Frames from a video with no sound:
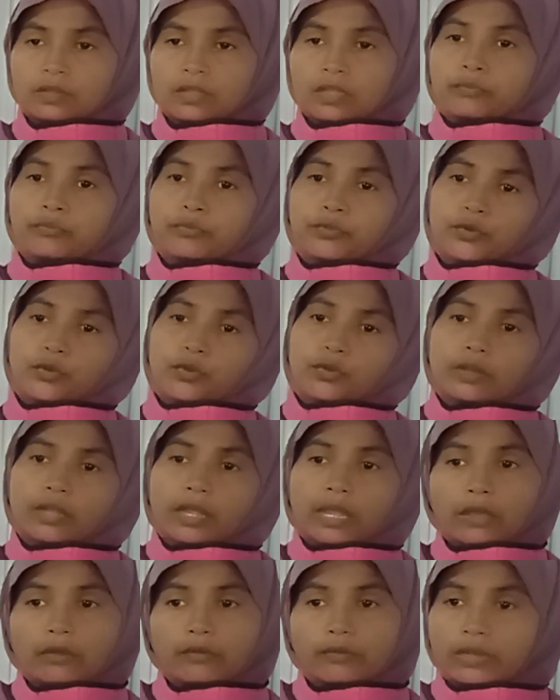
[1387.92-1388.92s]
If you don't
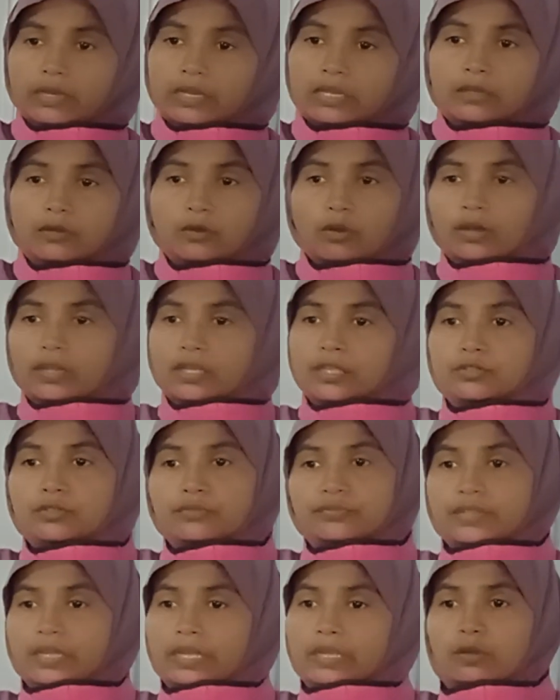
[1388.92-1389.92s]
have any knowledge
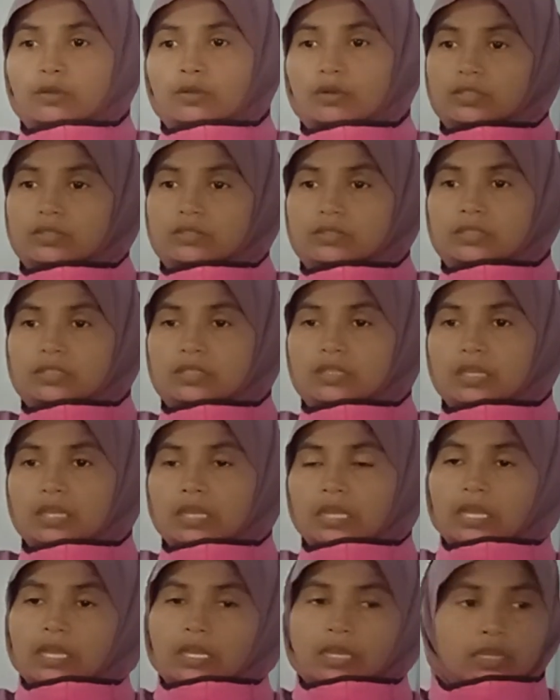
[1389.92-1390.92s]
of psychology,
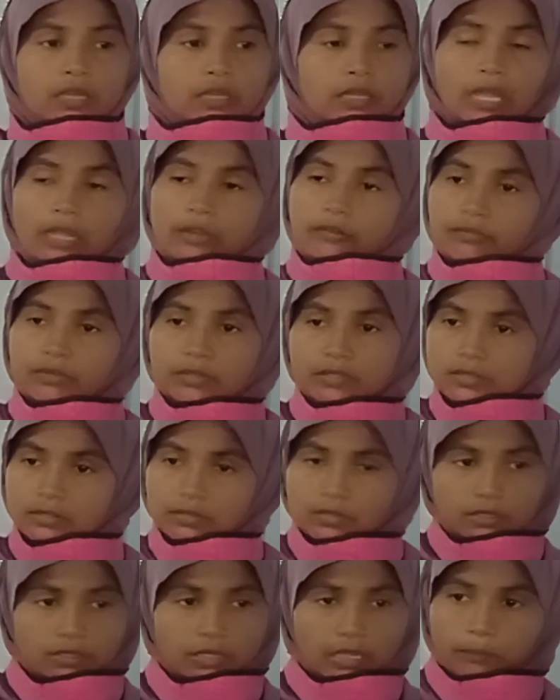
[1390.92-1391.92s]
can we
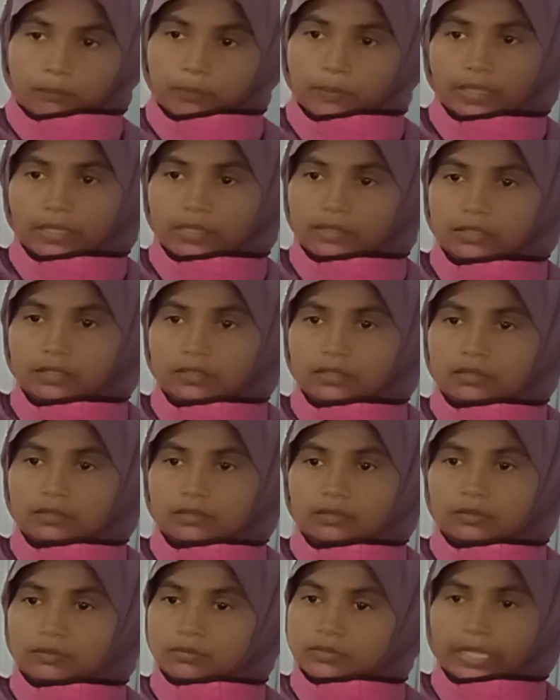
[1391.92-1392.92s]
apply
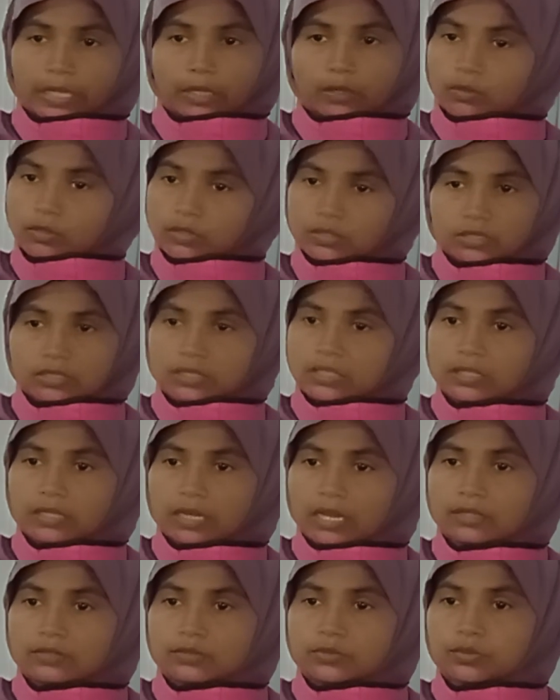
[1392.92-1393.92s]
the psychology in a
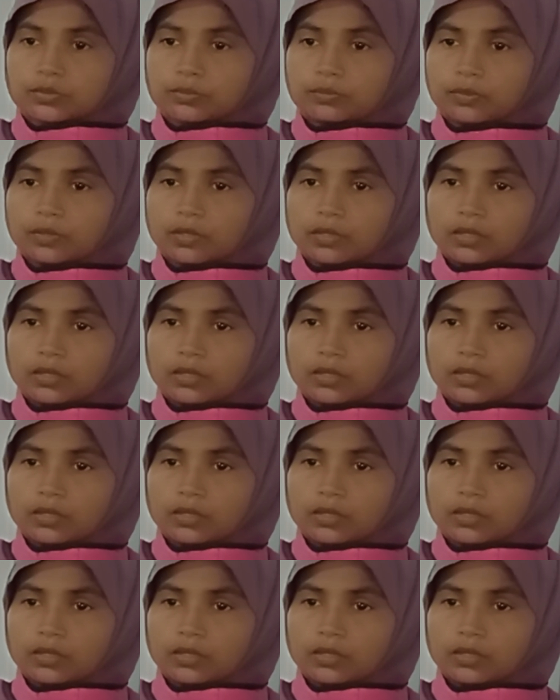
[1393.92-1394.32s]
classroom?